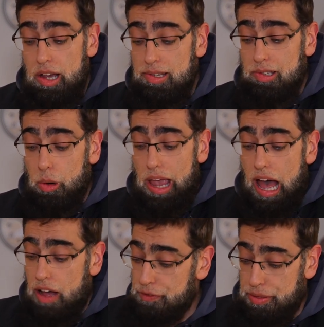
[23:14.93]
So we
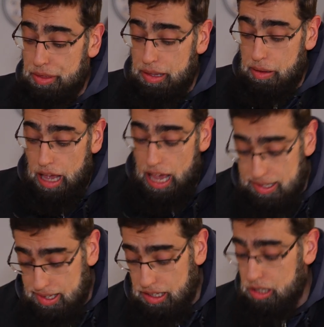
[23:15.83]
have the
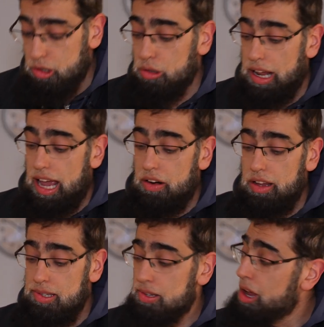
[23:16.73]
Assad-controlled
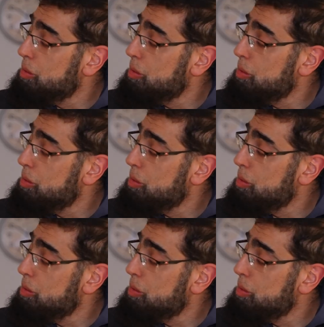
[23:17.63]
areas,